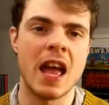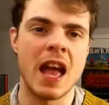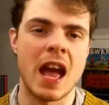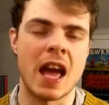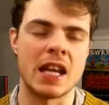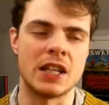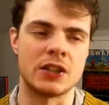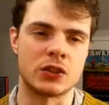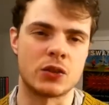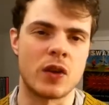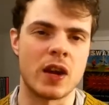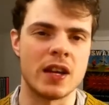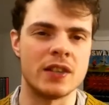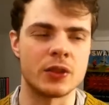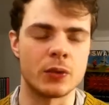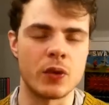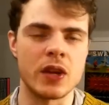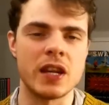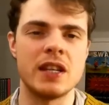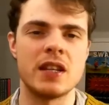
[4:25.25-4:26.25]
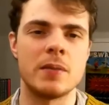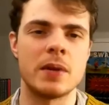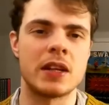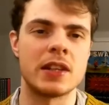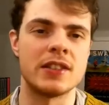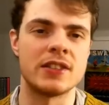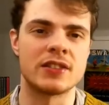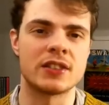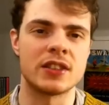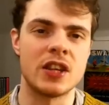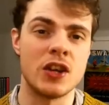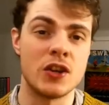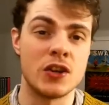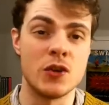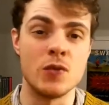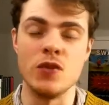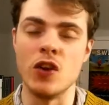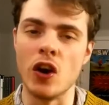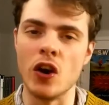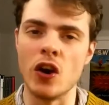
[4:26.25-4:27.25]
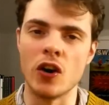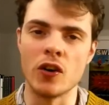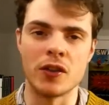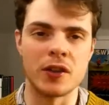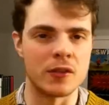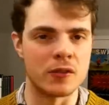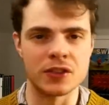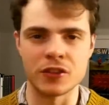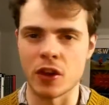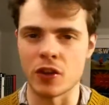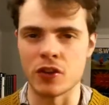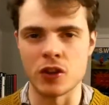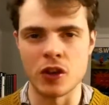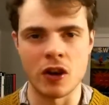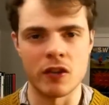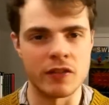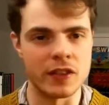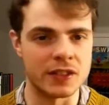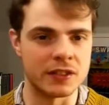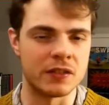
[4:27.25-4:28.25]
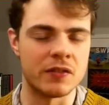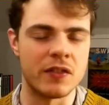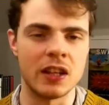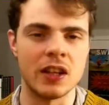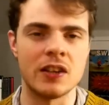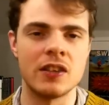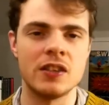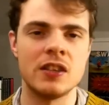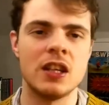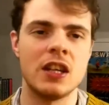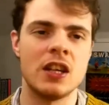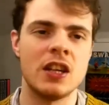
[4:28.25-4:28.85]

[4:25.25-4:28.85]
and it's great as a reader because you know that Raskolnikov is the villain.